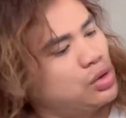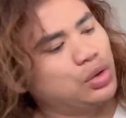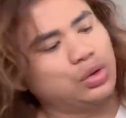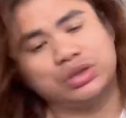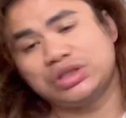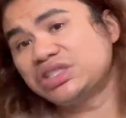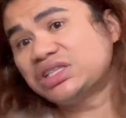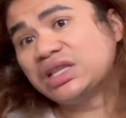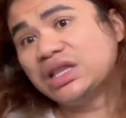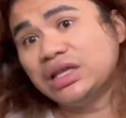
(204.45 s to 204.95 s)

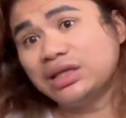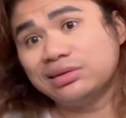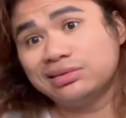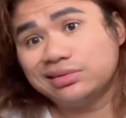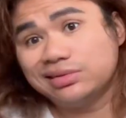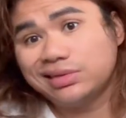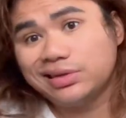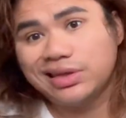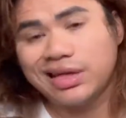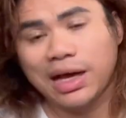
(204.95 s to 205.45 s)
Or just
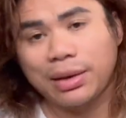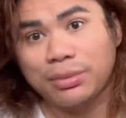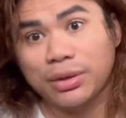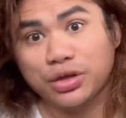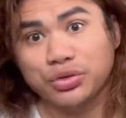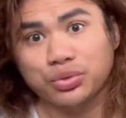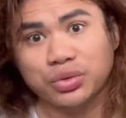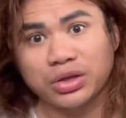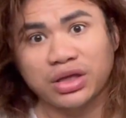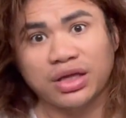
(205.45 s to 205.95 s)
not
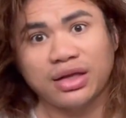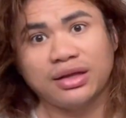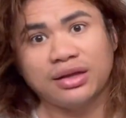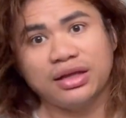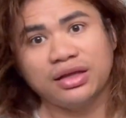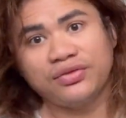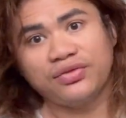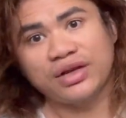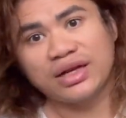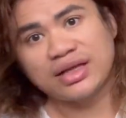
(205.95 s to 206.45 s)
mess with it and
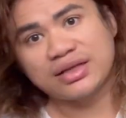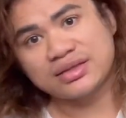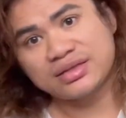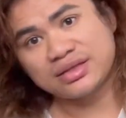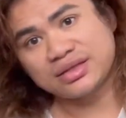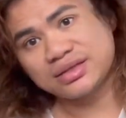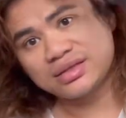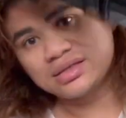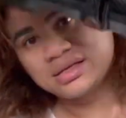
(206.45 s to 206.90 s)
leave it as is.